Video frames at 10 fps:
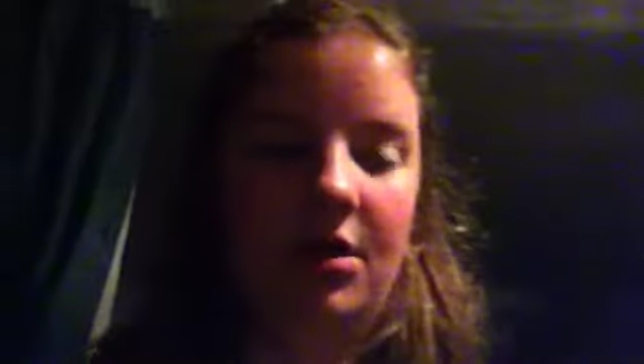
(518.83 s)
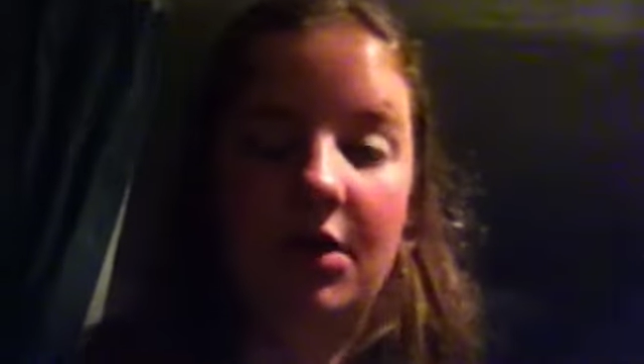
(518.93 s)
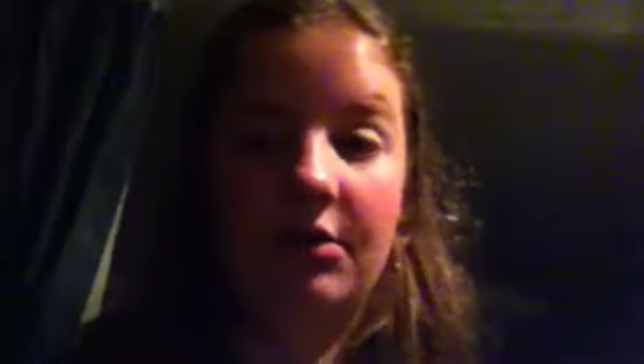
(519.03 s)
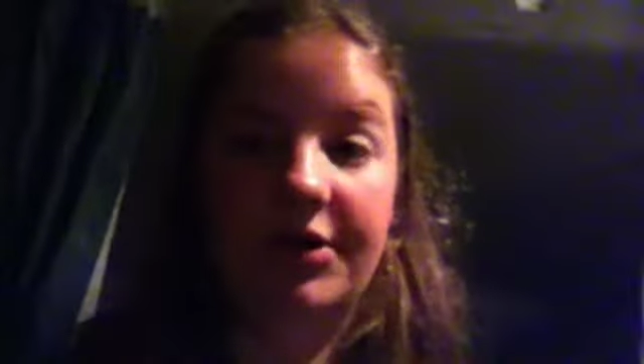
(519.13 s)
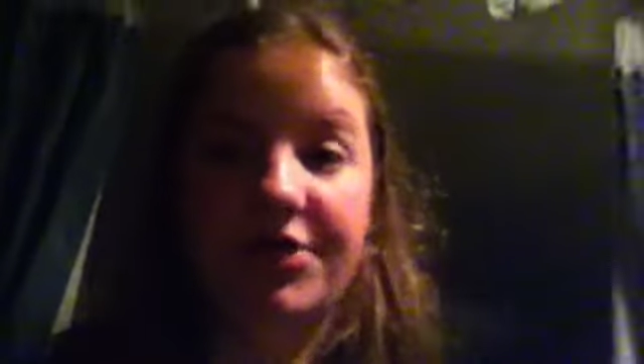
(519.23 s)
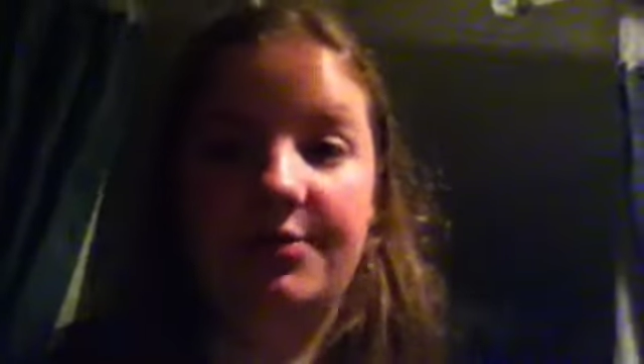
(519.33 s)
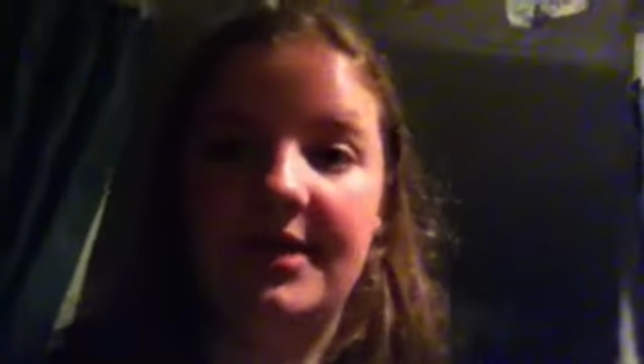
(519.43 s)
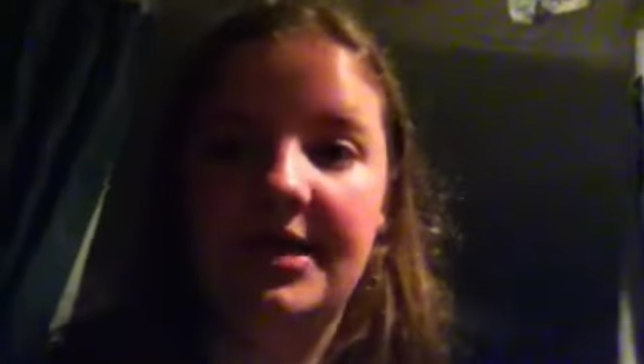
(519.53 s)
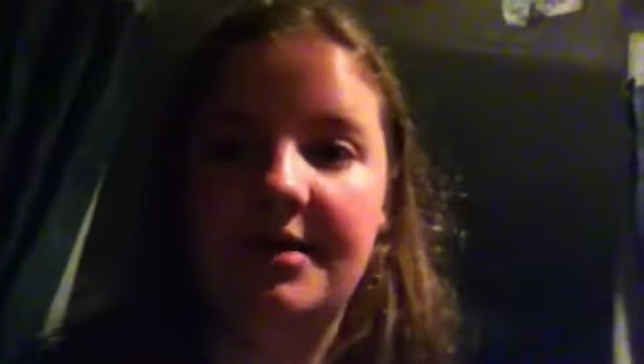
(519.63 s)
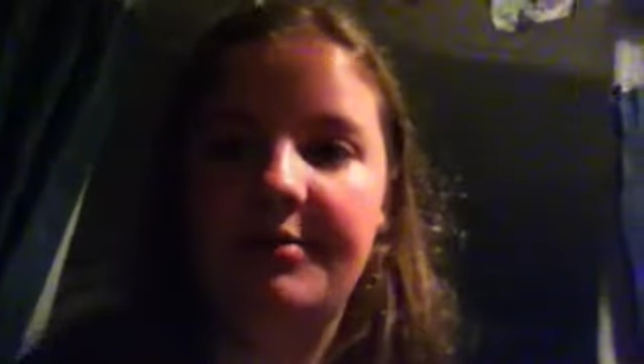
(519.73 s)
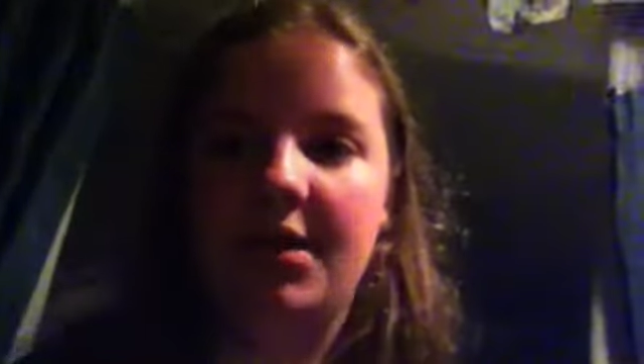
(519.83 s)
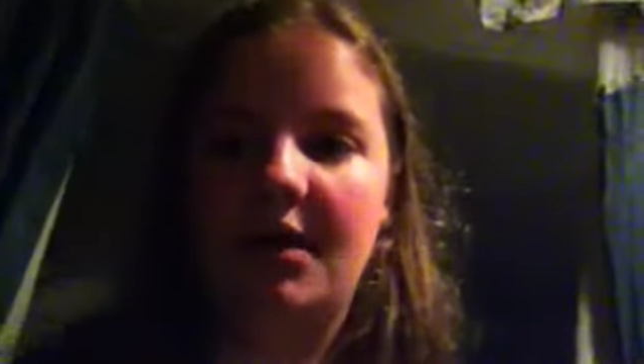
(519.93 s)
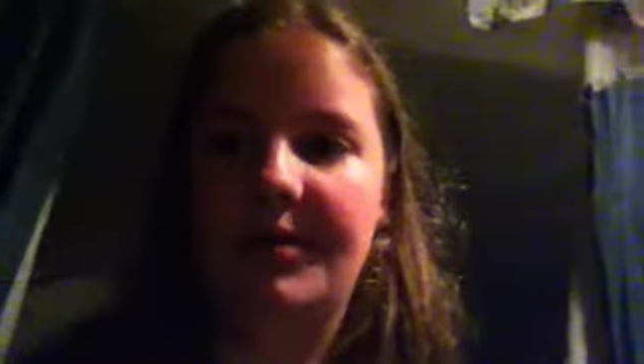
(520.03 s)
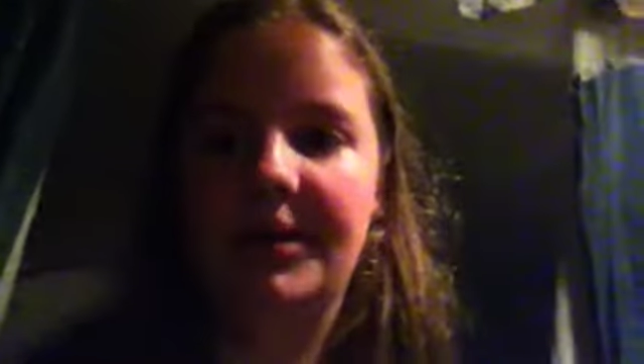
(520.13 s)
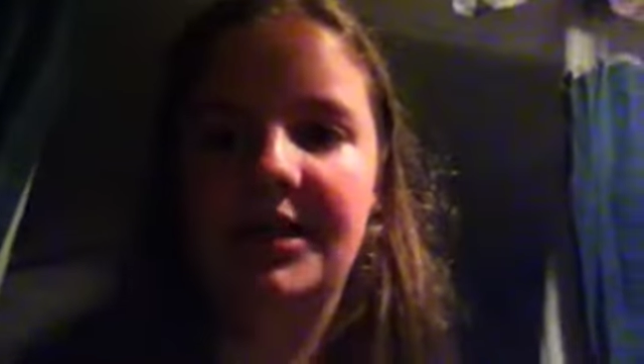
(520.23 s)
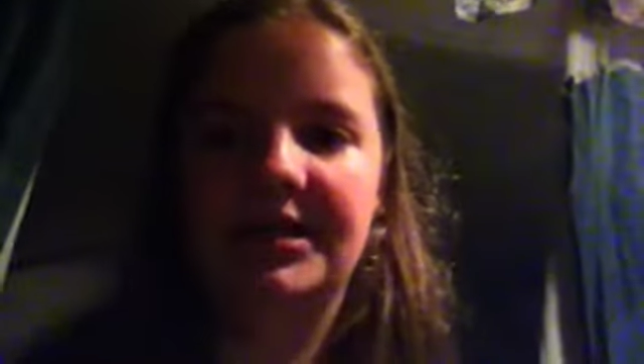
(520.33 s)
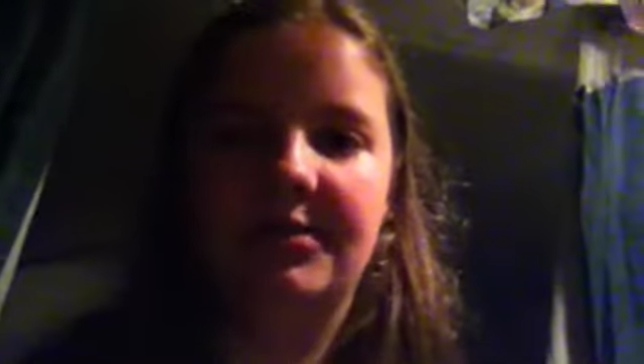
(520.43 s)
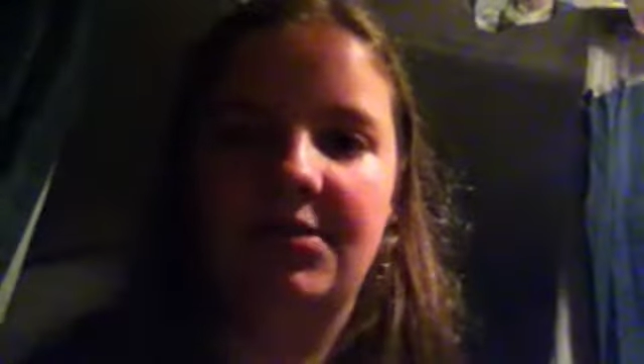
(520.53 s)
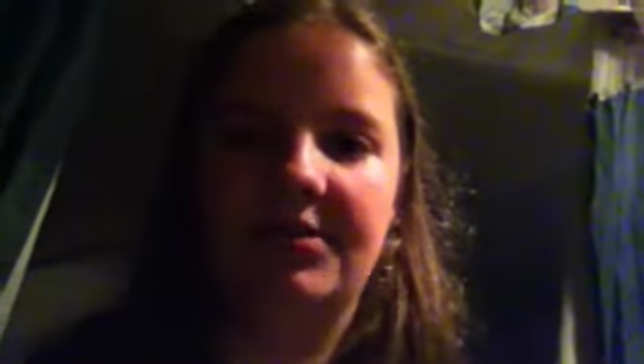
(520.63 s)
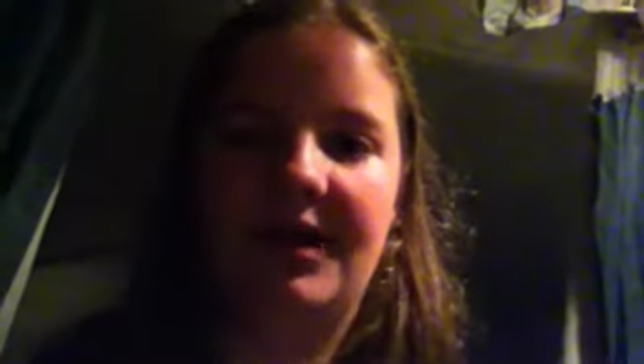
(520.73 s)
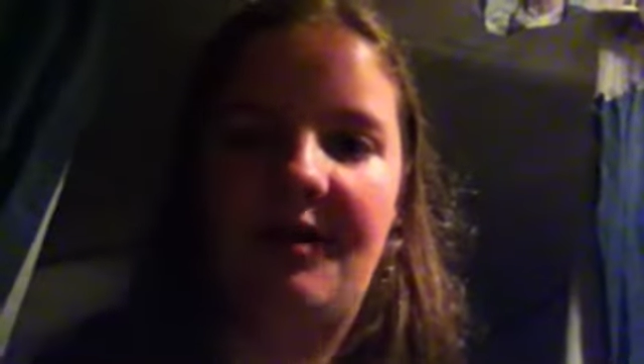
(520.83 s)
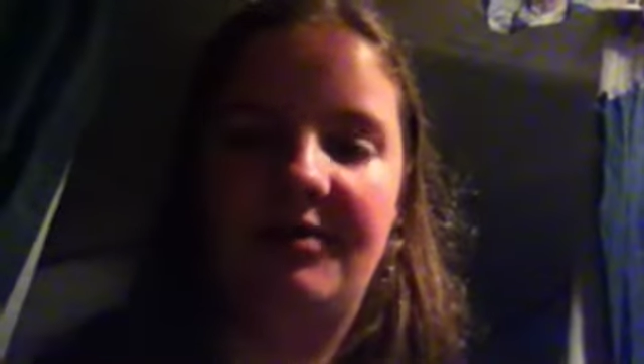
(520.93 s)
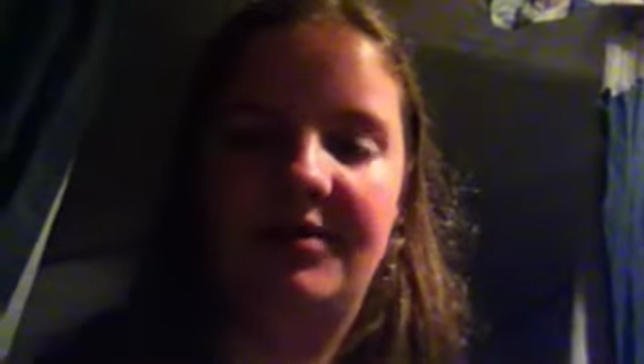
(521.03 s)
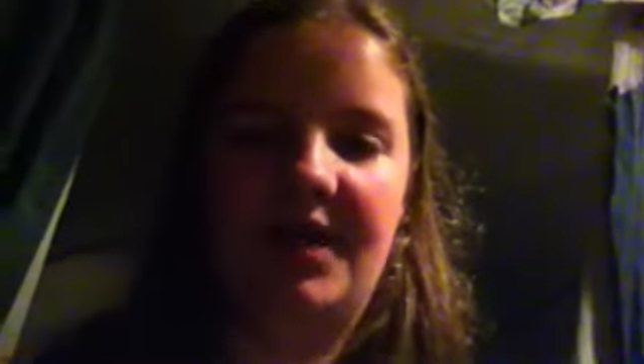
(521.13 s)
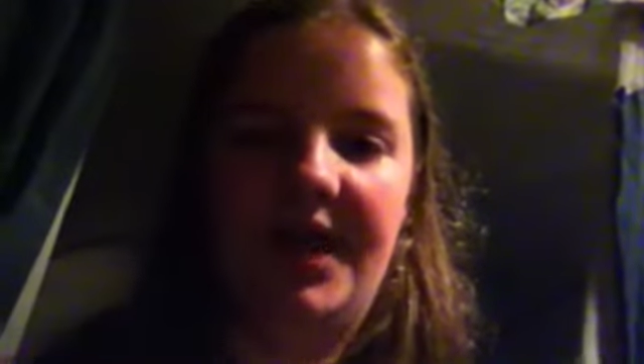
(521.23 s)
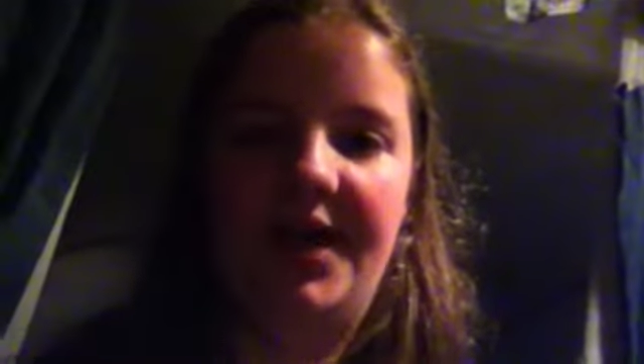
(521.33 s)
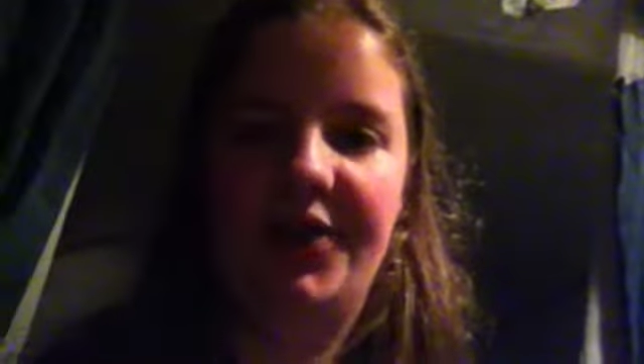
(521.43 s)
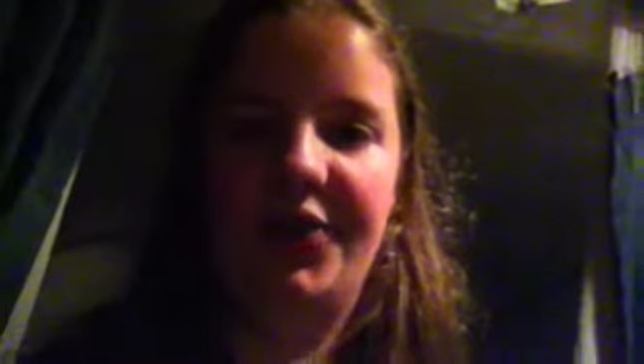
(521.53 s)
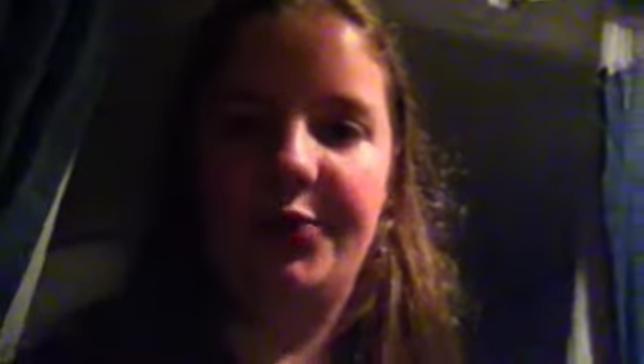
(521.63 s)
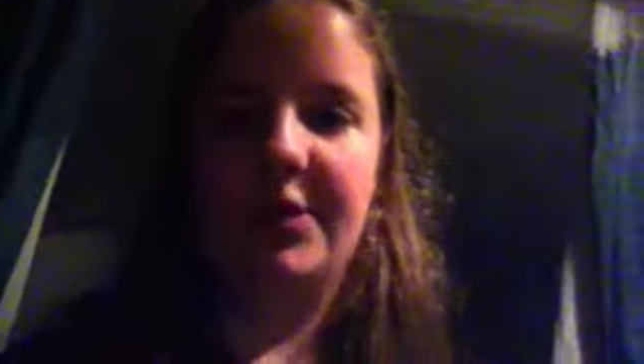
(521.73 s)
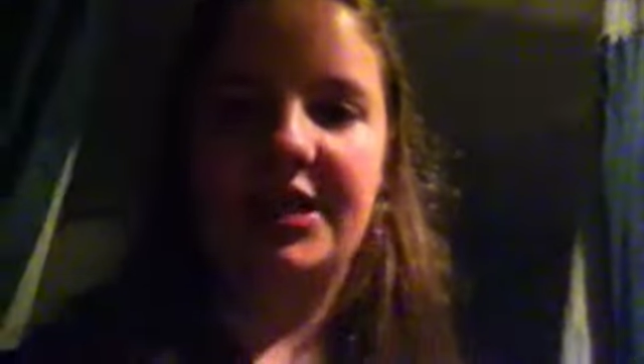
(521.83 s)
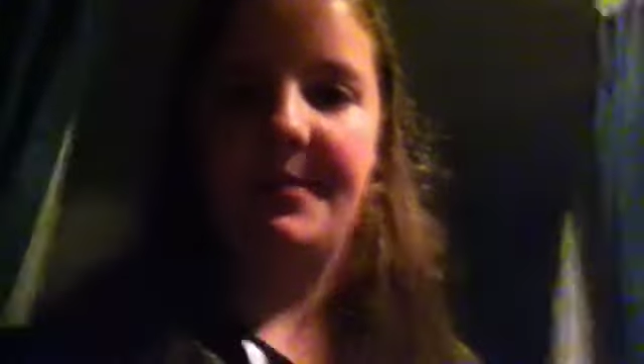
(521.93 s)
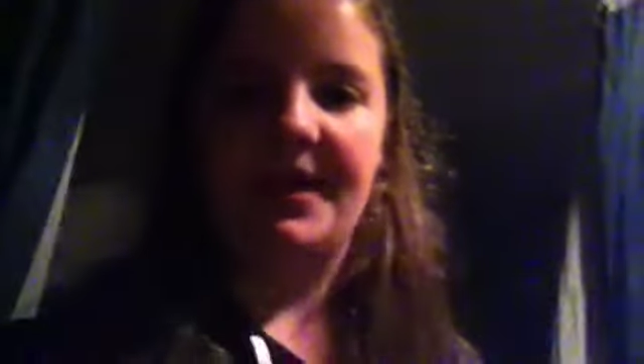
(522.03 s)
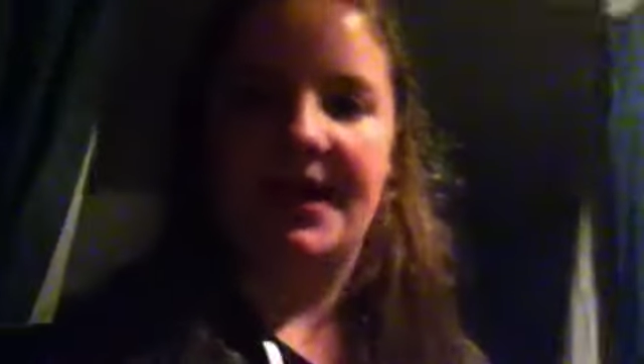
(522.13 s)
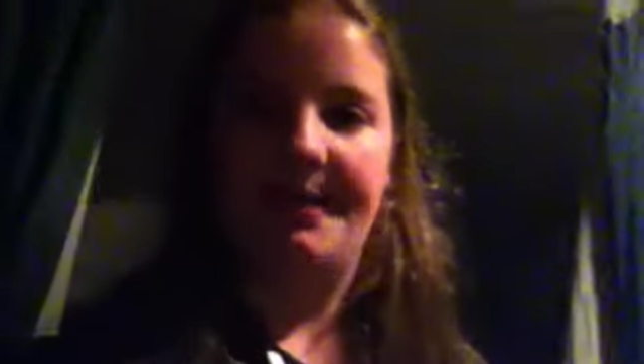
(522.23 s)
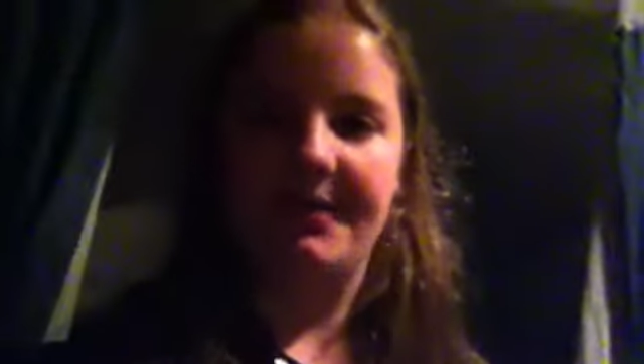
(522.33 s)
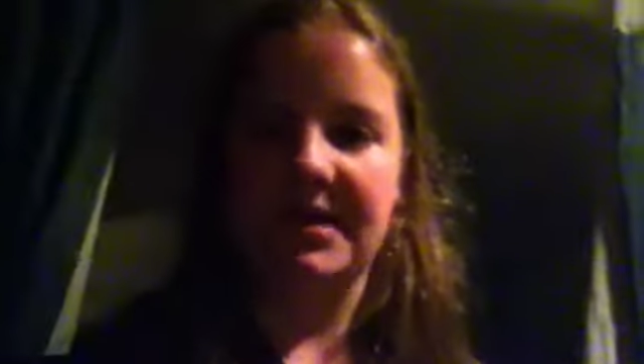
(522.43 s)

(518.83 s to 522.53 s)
not really sure when, probably somewhere around, like, 3 p.m.